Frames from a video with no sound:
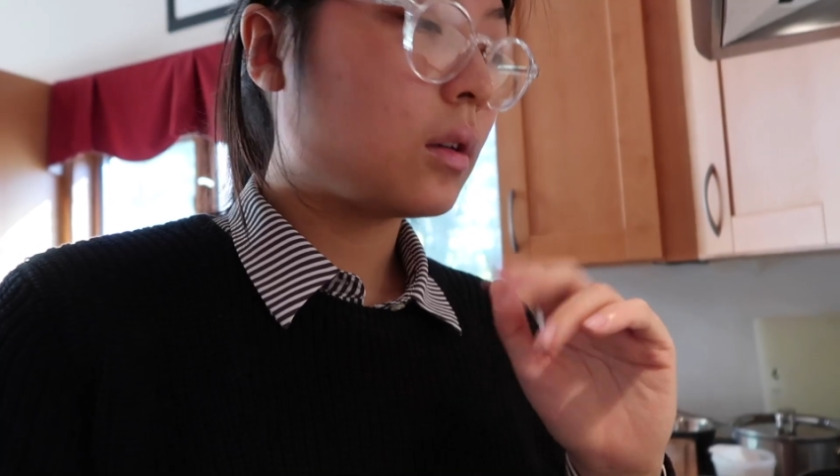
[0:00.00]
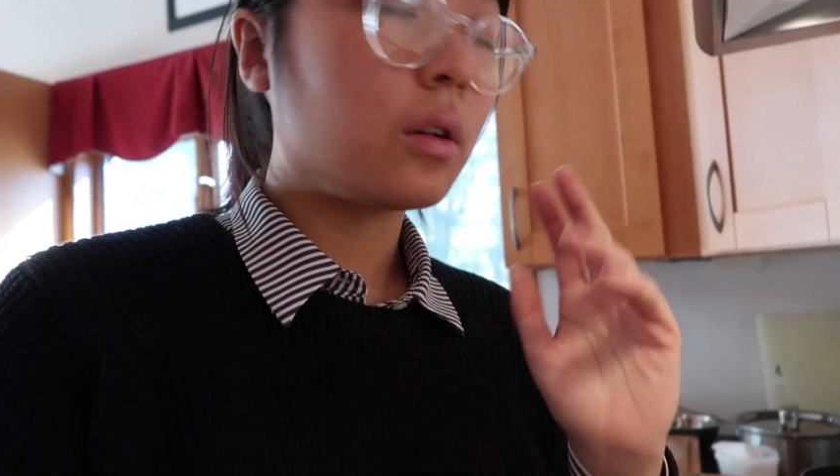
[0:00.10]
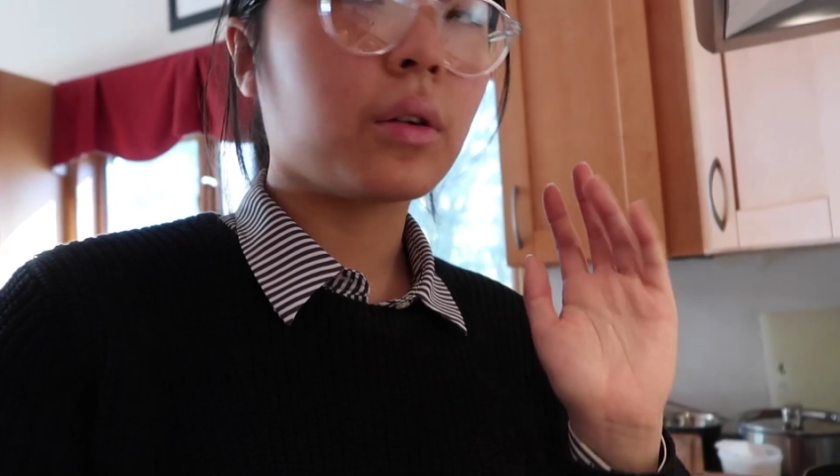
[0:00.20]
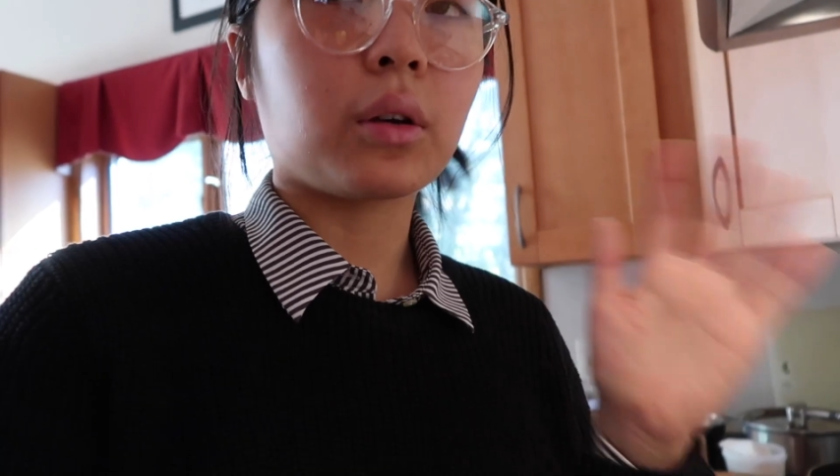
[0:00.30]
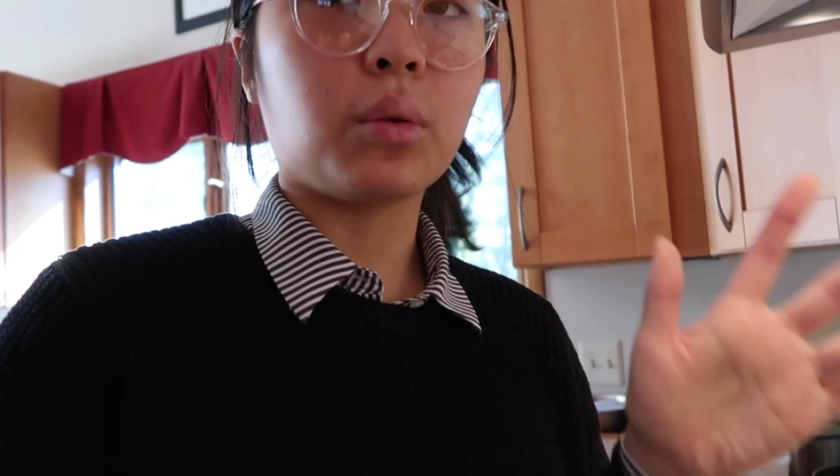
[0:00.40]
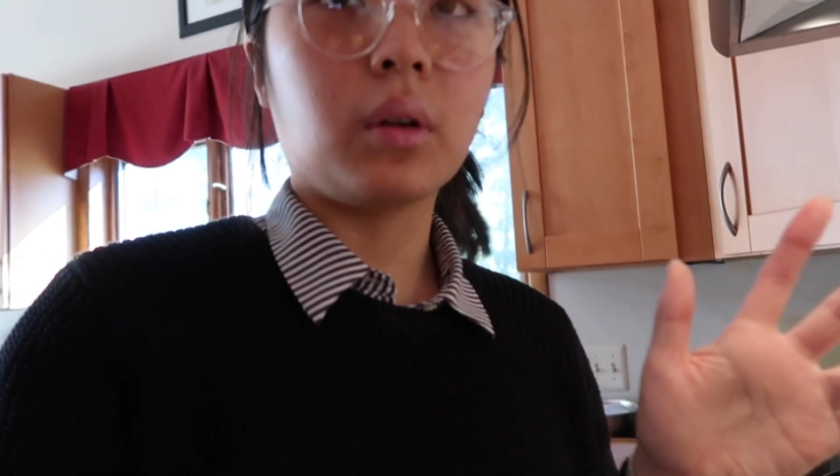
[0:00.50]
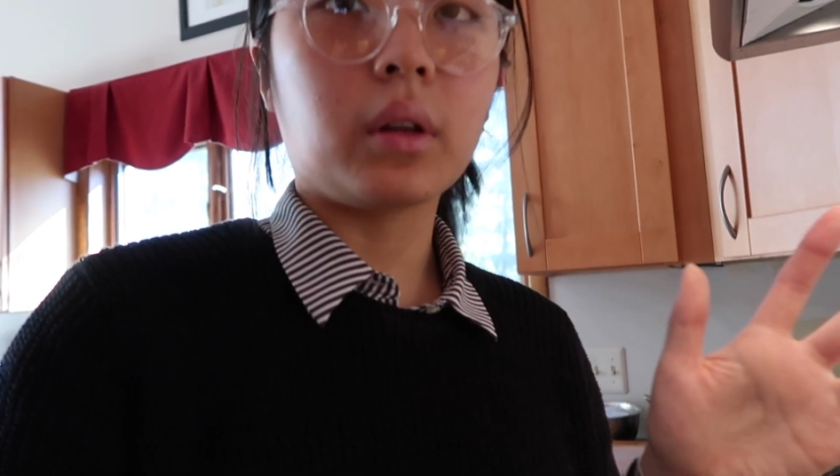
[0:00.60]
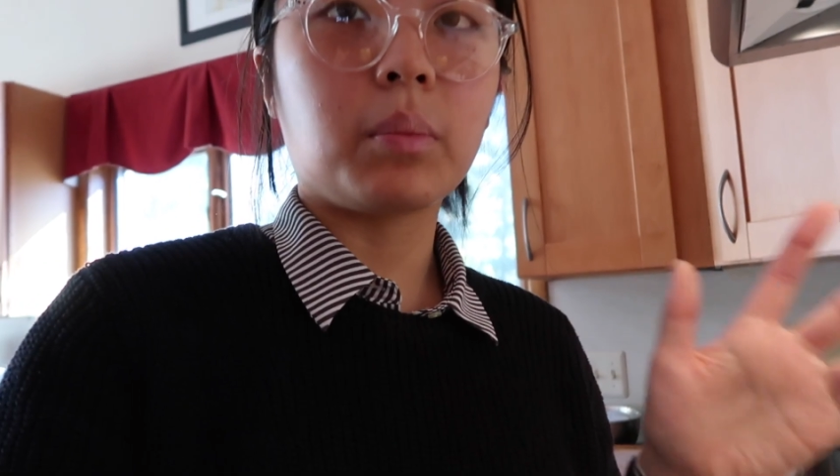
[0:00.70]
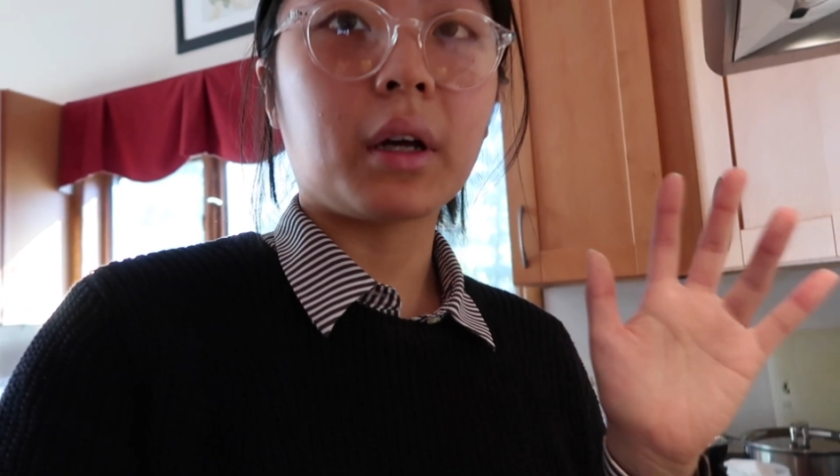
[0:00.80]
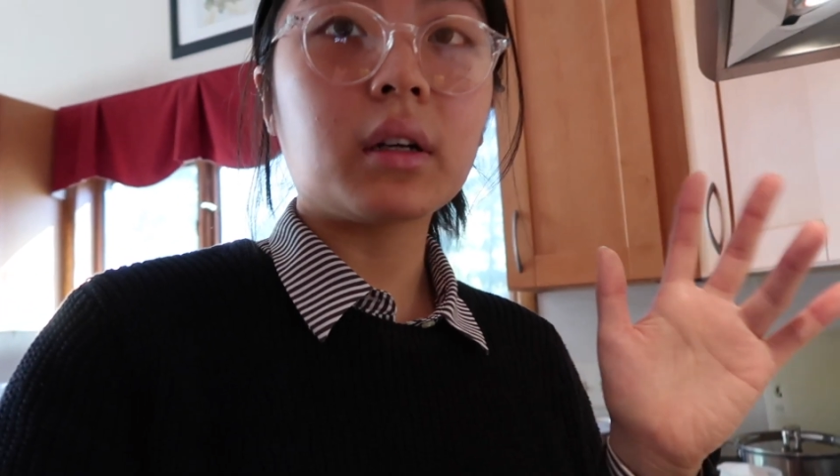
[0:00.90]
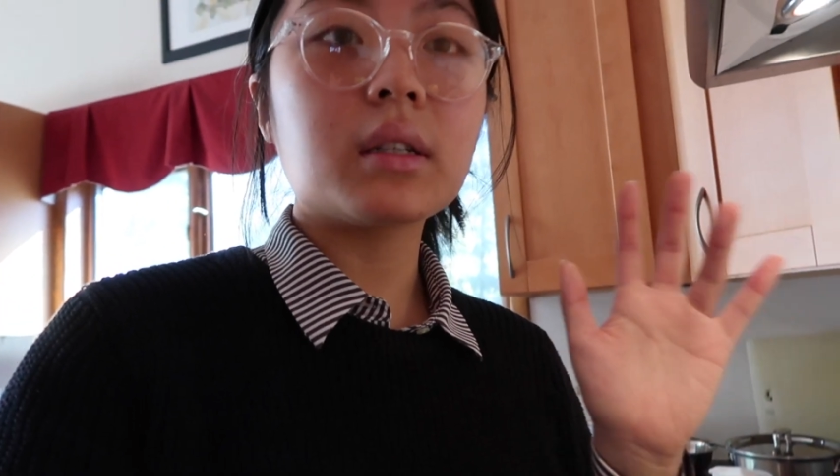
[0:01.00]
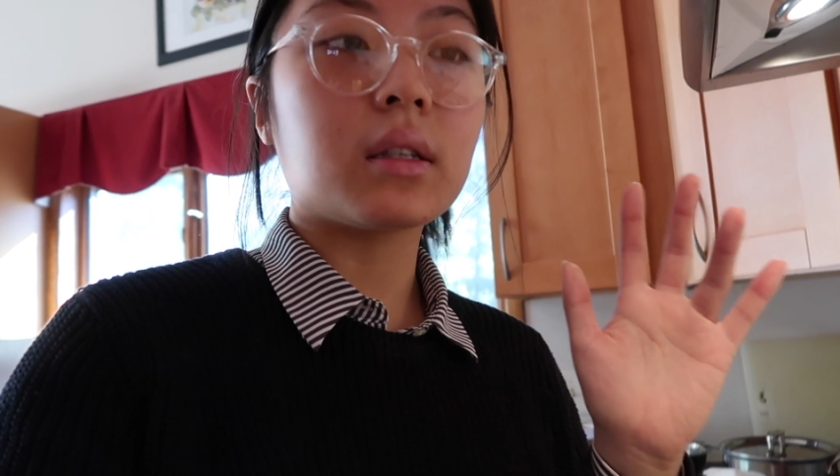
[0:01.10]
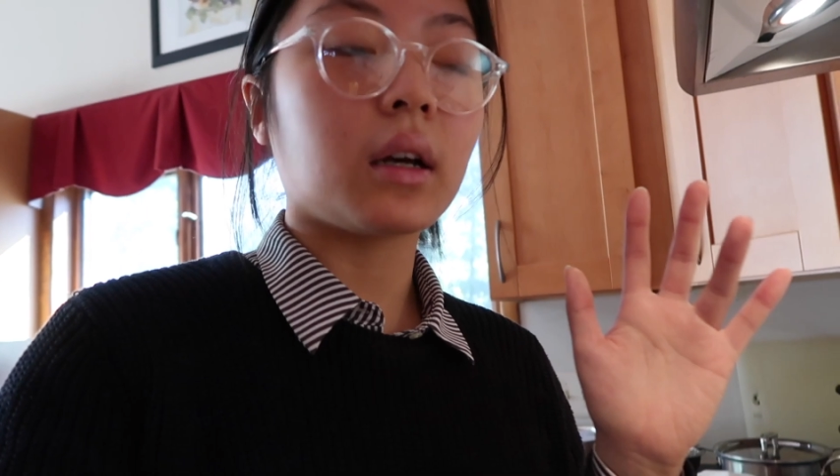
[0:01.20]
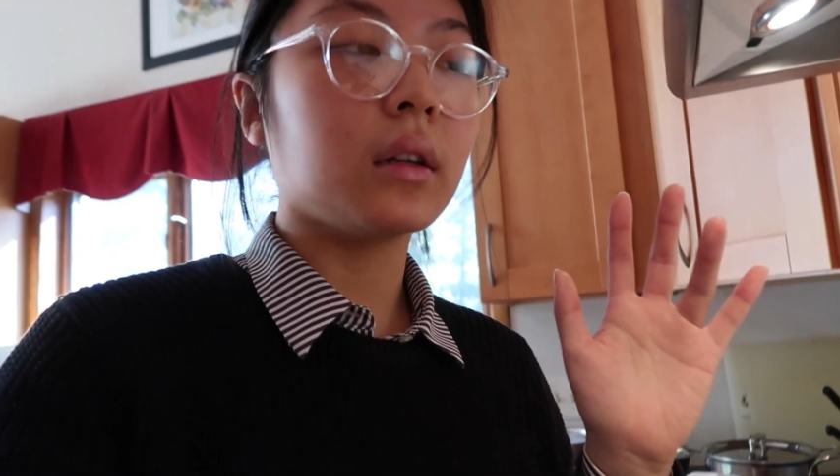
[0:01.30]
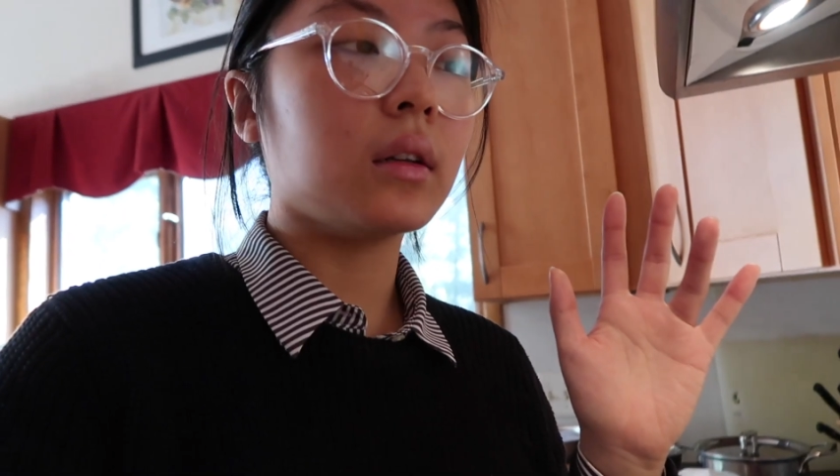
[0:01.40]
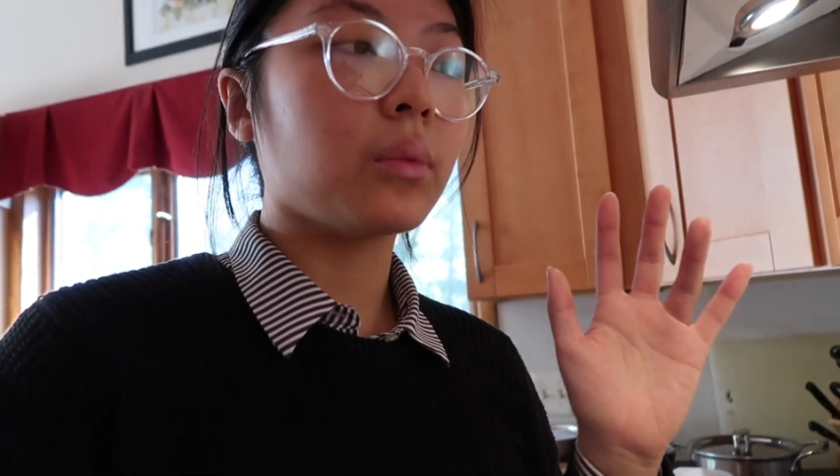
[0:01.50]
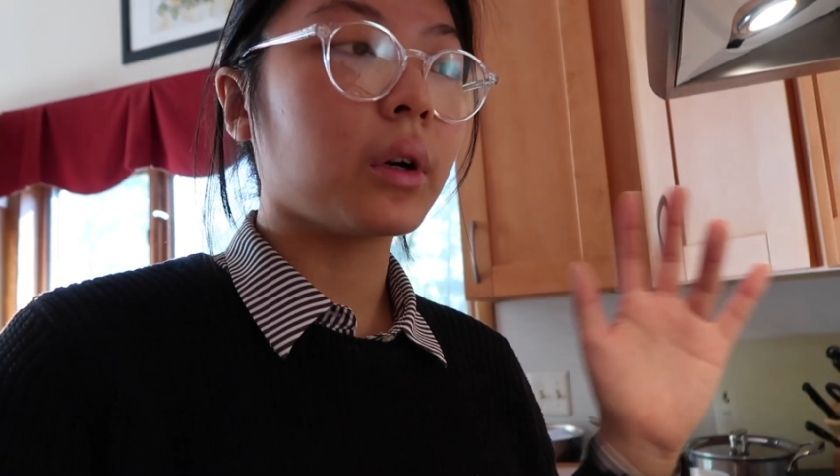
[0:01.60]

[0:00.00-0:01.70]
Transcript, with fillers: Okay, cool. The butter is done.